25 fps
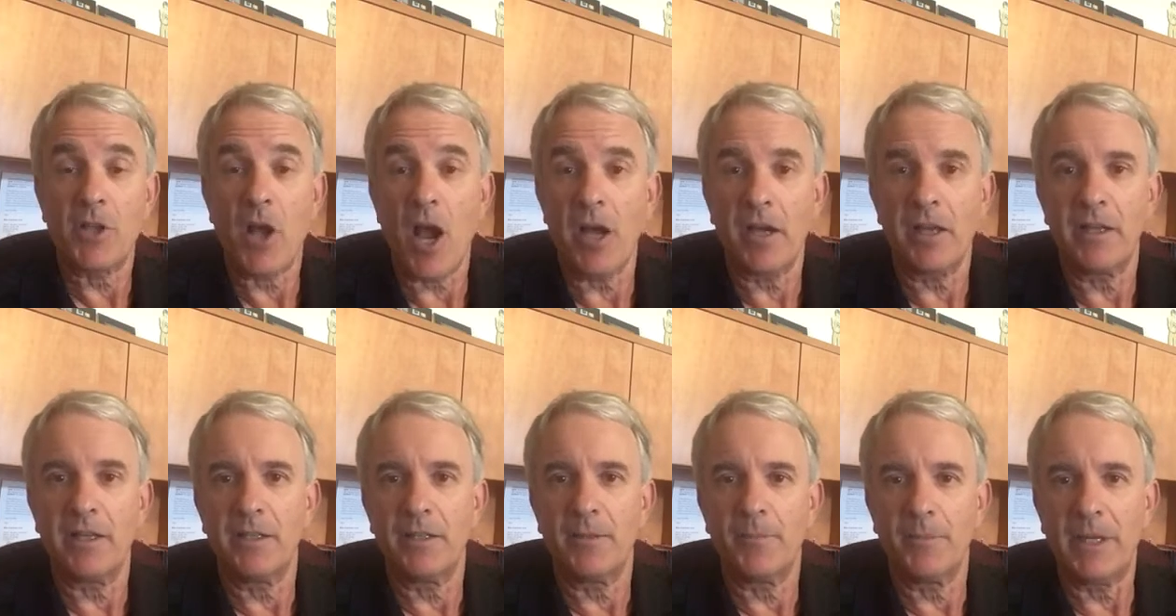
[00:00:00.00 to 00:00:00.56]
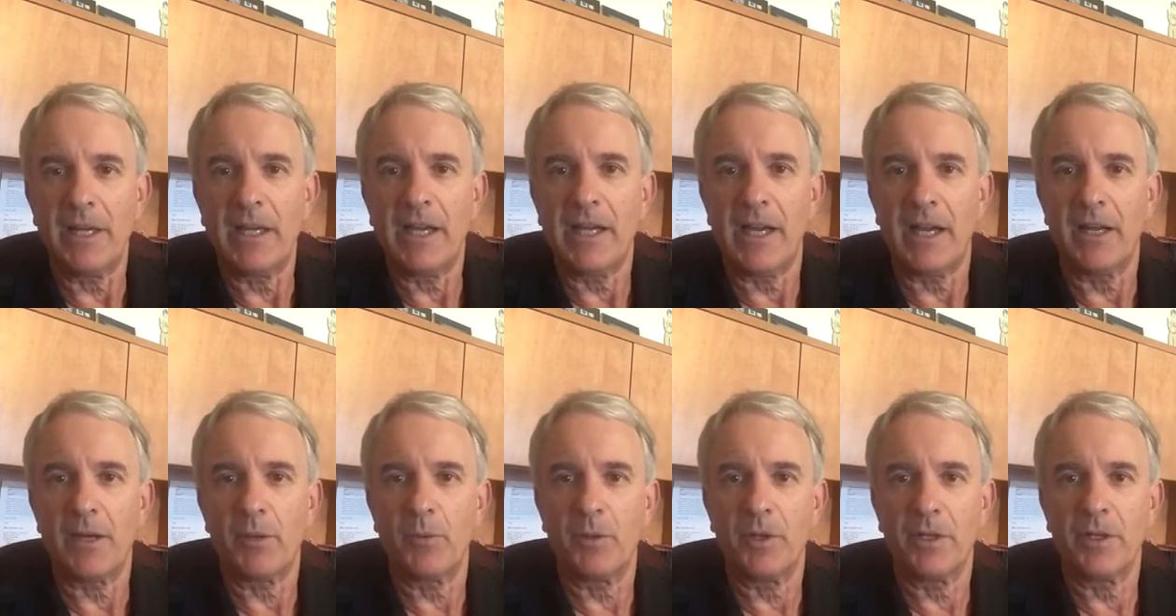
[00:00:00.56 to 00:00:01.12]
talking to me.
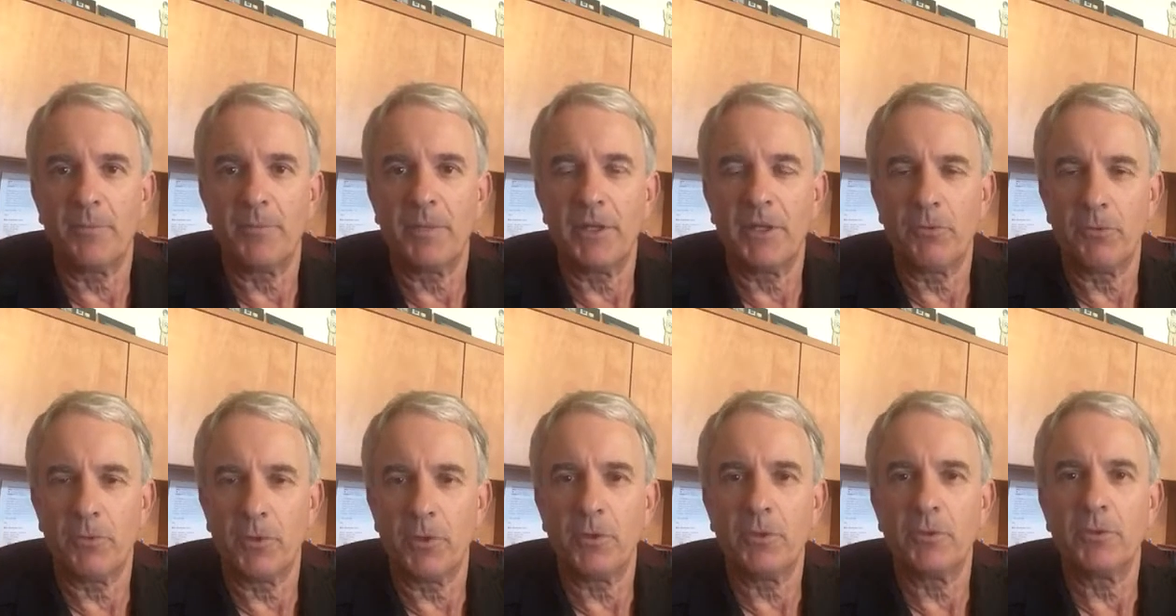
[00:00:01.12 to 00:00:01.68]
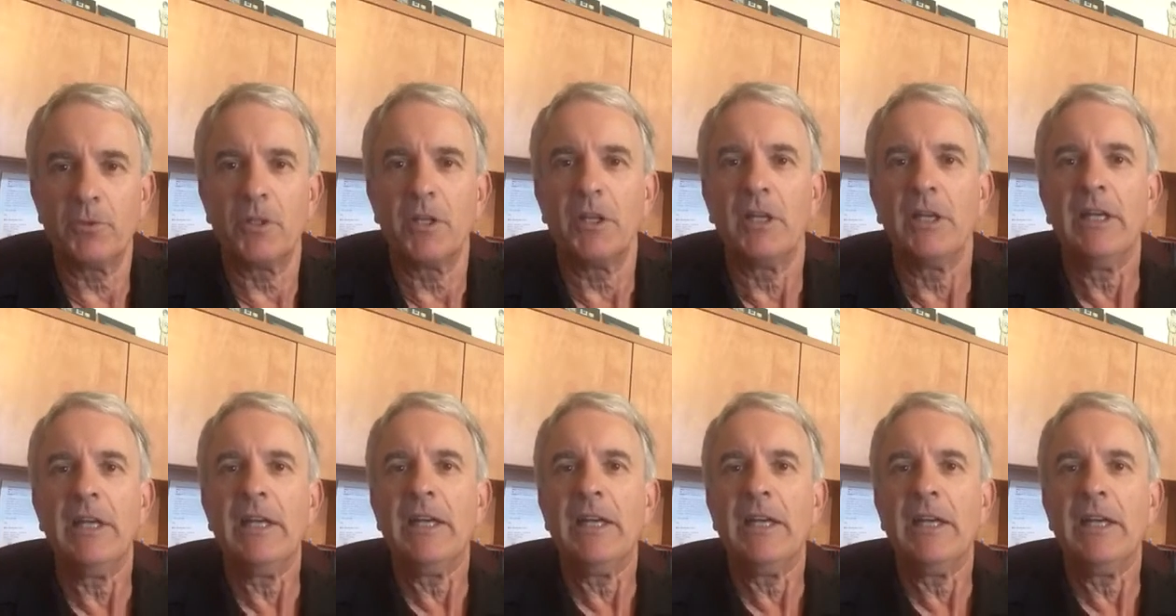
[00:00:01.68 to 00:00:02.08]
I don't want to be rude.